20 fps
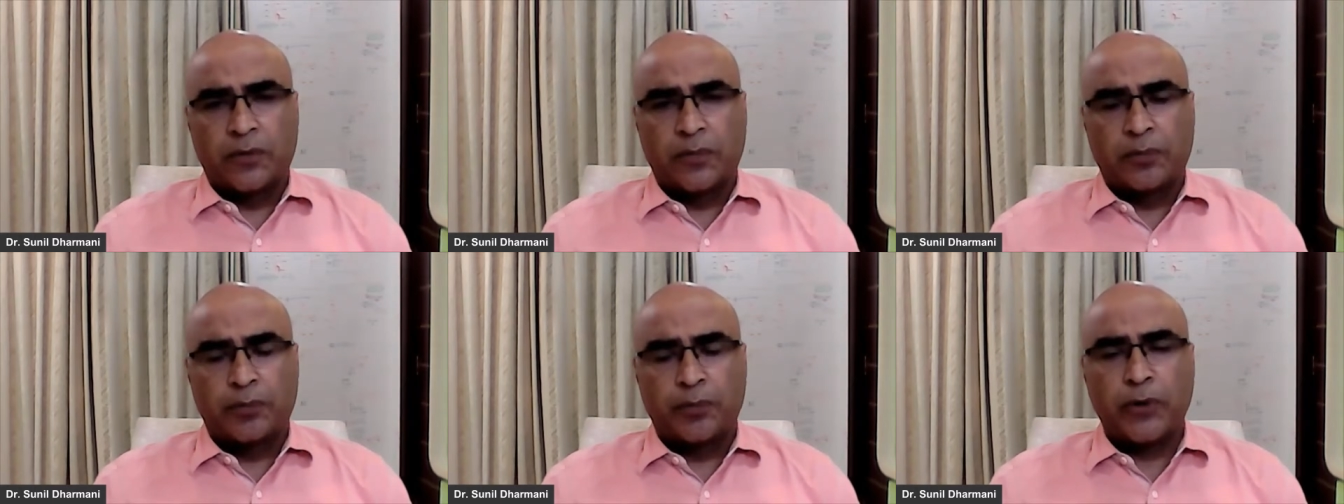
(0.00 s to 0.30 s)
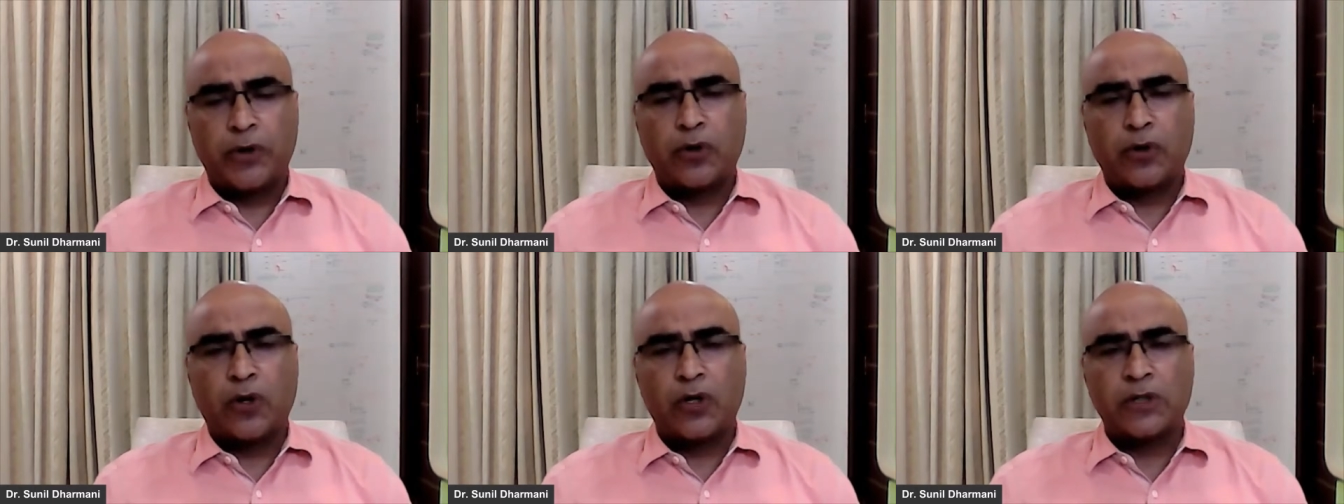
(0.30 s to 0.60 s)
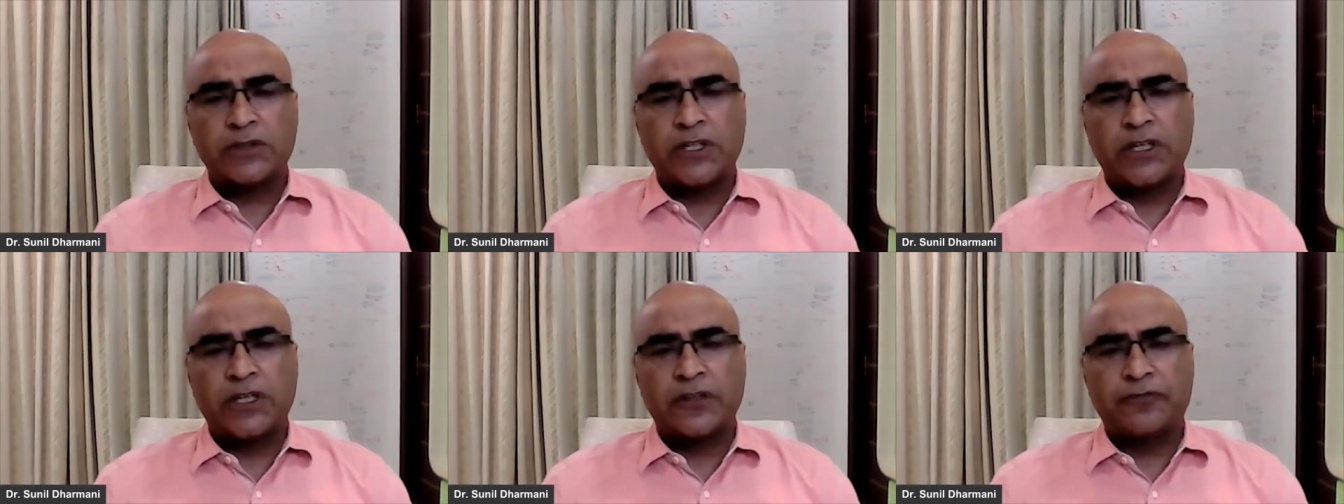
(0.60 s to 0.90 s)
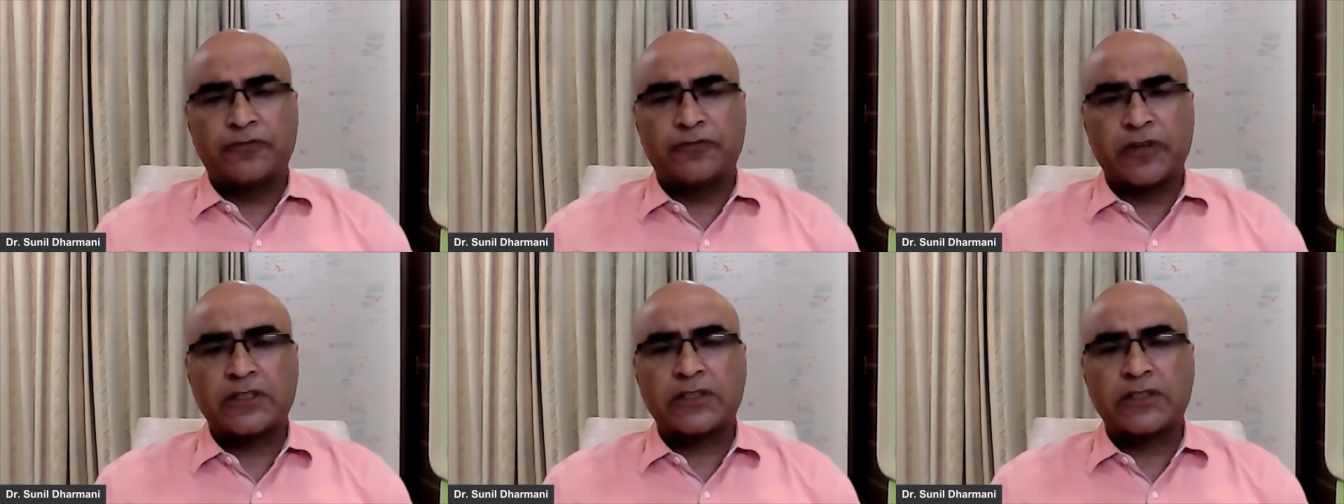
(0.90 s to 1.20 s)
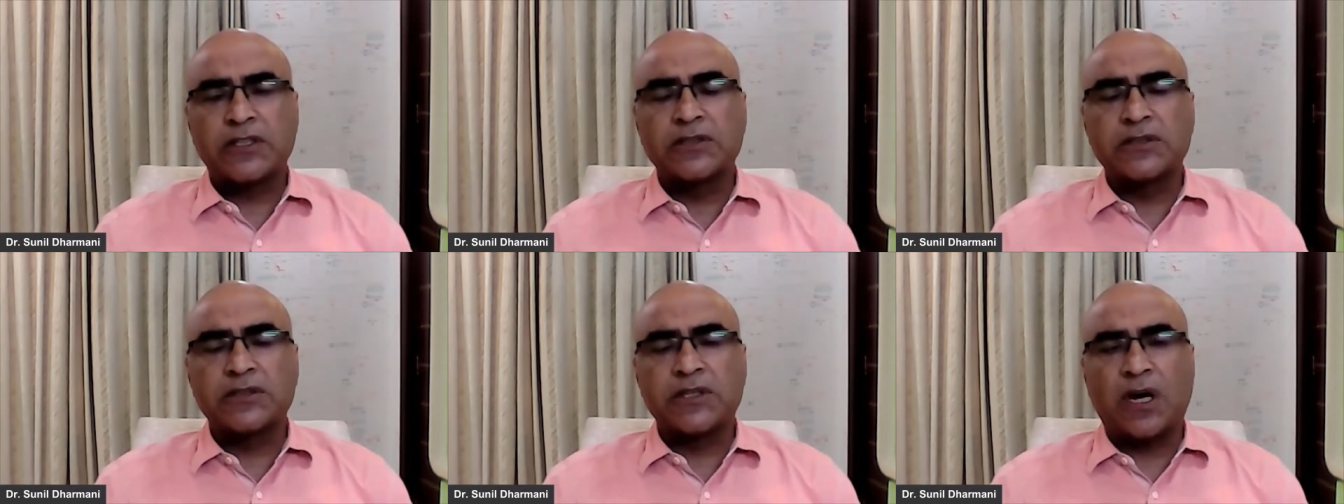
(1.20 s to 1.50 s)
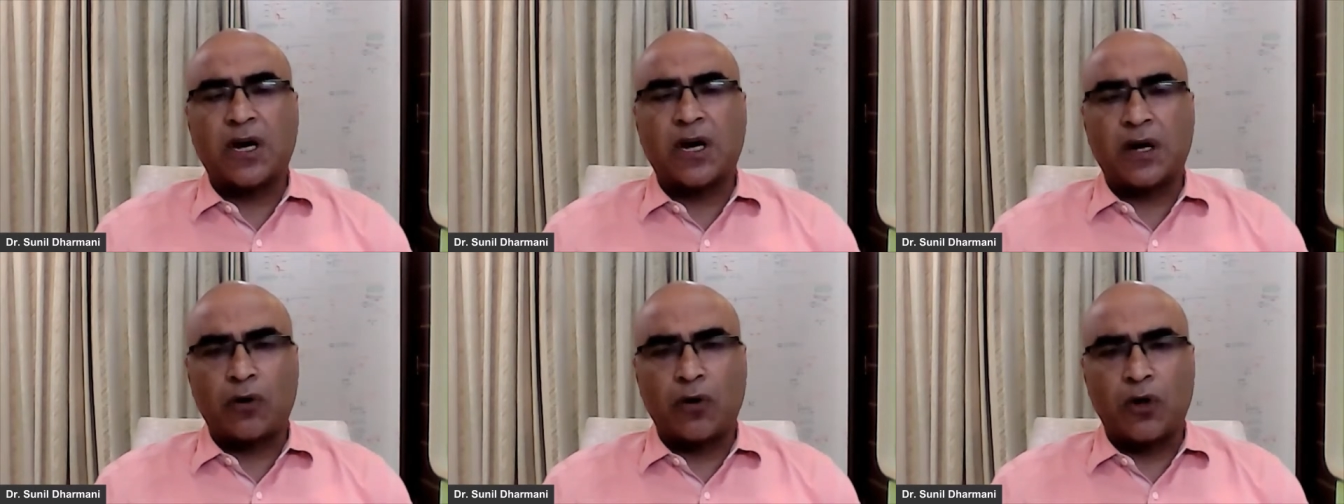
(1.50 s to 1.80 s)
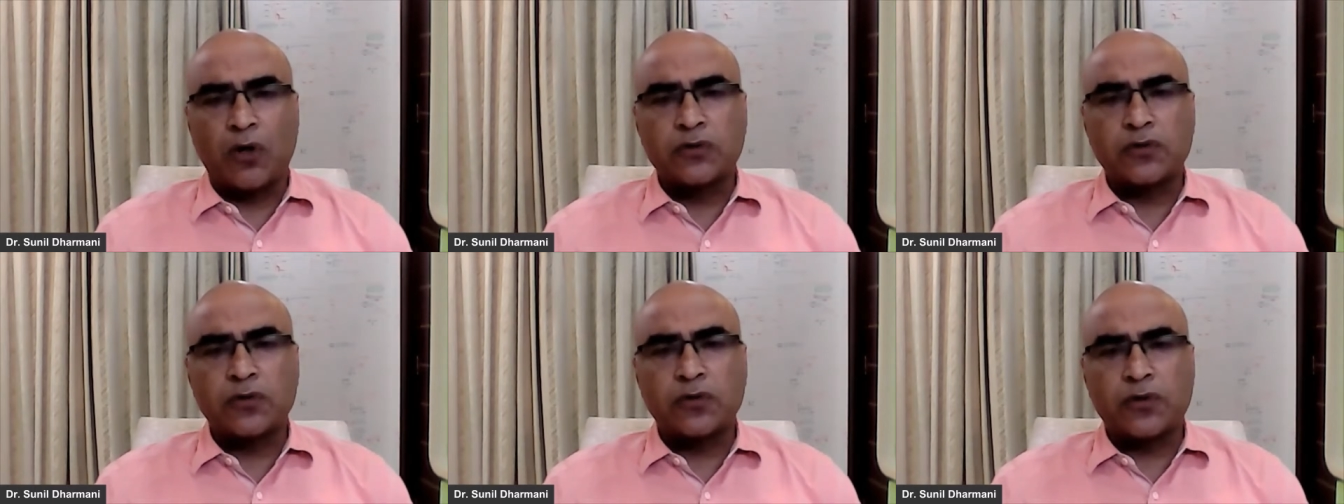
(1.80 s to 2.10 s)
because the infections are
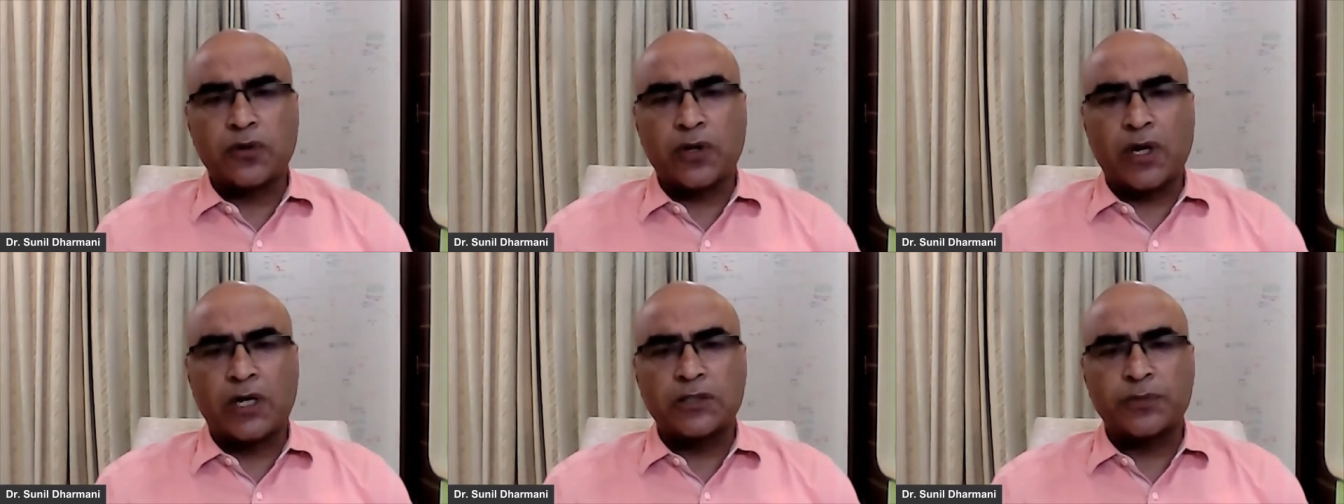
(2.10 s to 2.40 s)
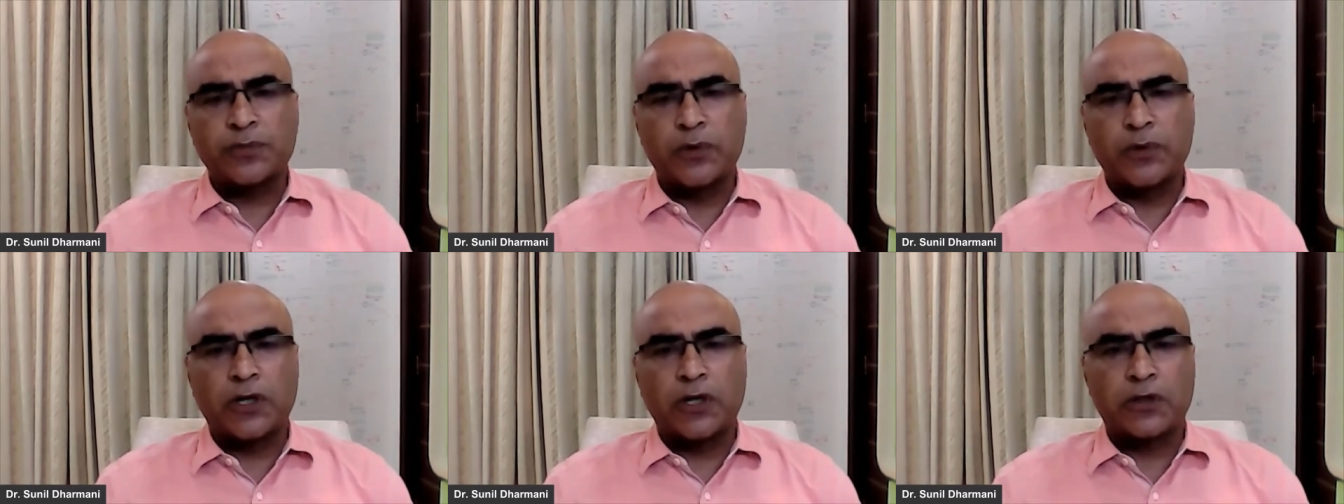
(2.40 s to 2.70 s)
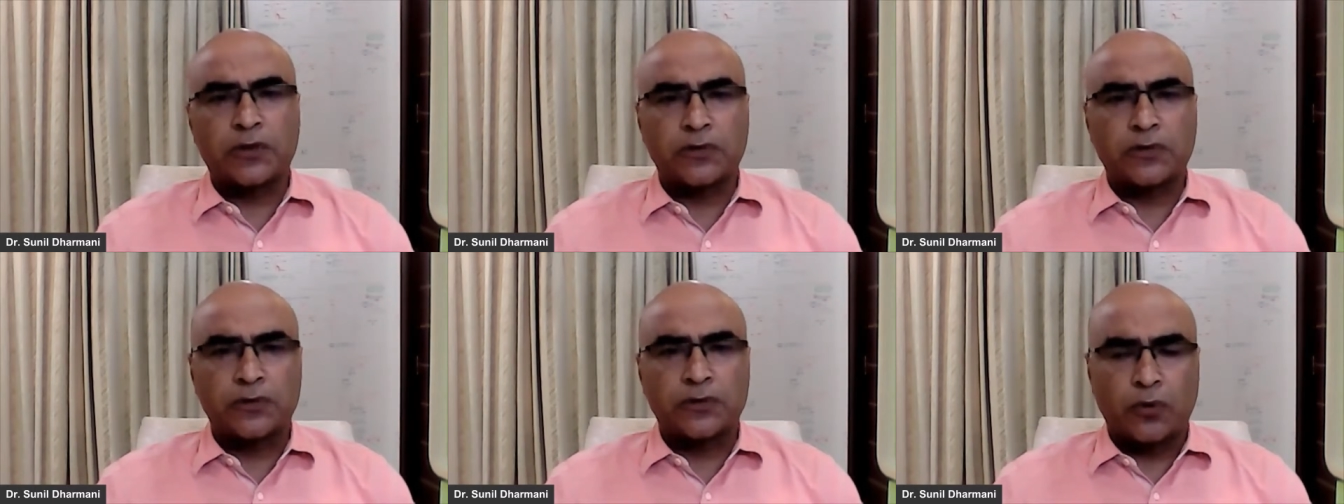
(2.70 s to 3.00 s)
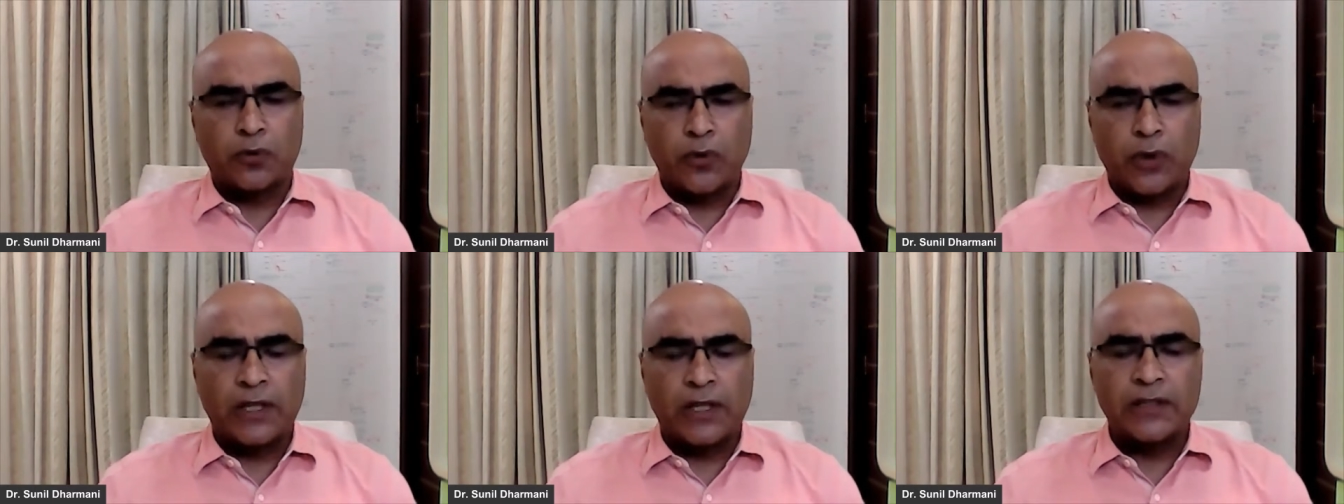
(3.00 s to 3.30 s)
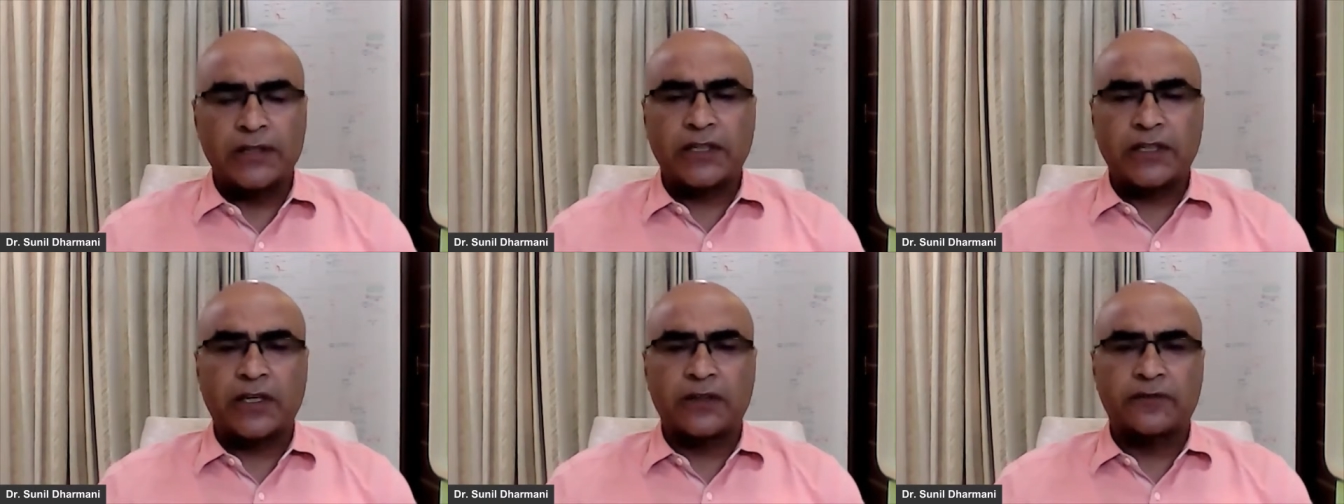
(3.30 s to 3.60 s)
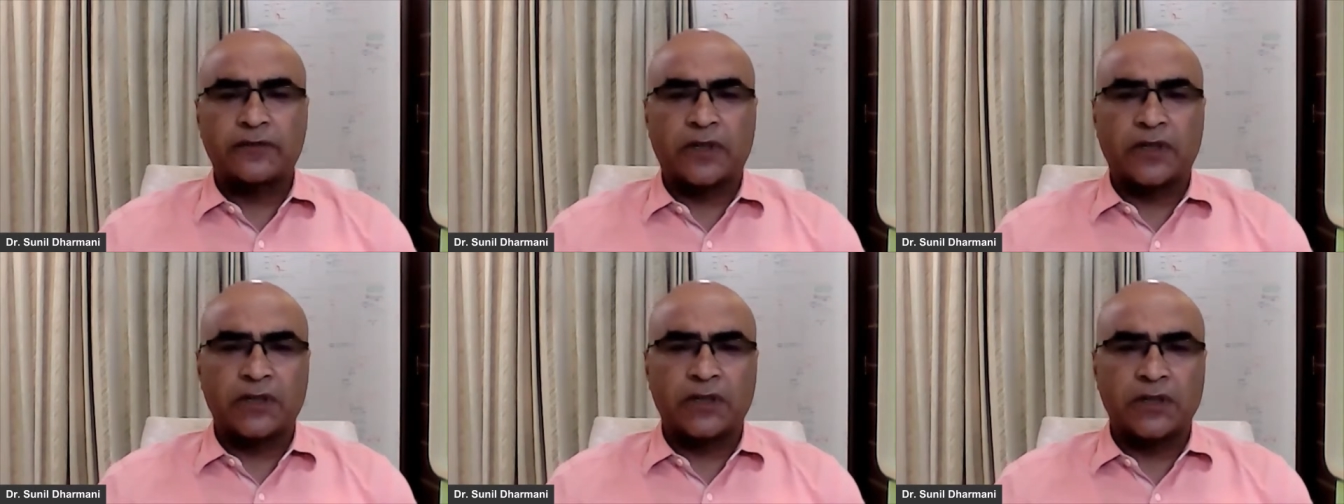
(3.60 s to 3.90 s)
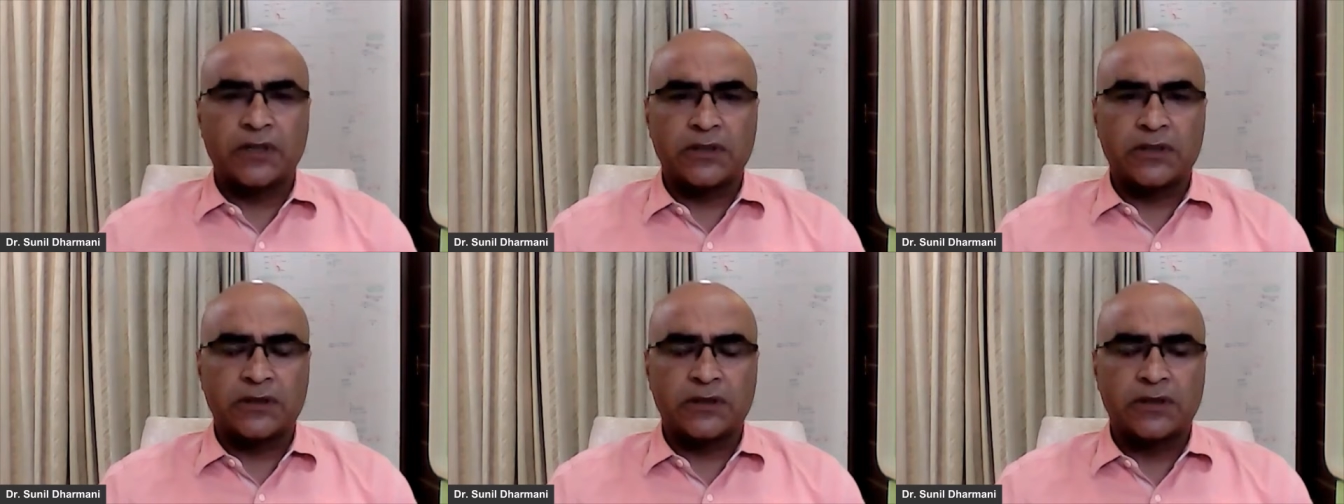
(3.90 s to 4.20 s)
also transmitted through healthcare
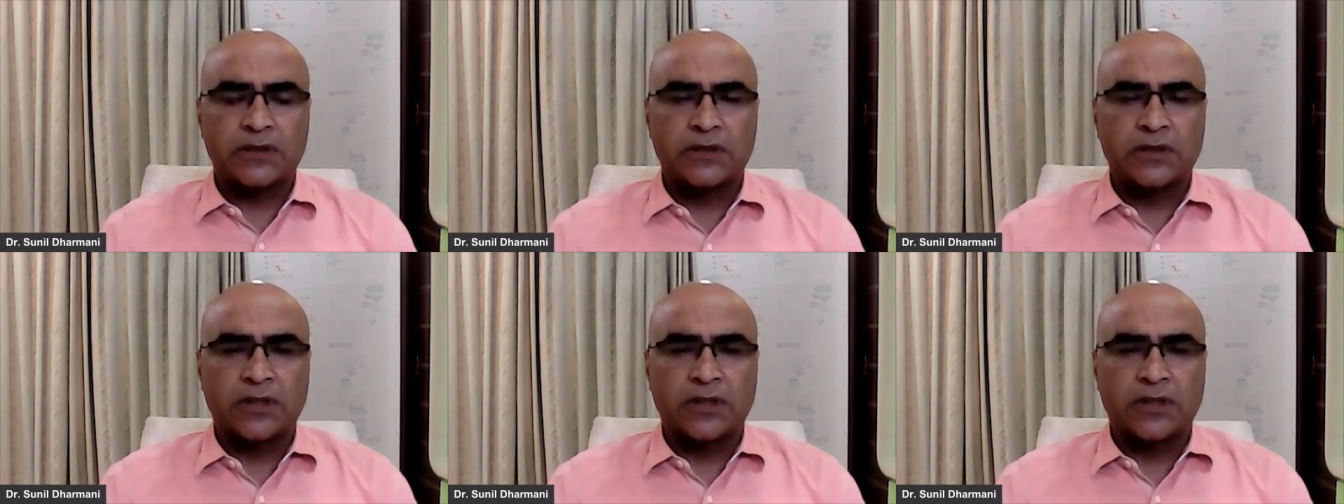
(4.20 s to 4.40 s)
workers,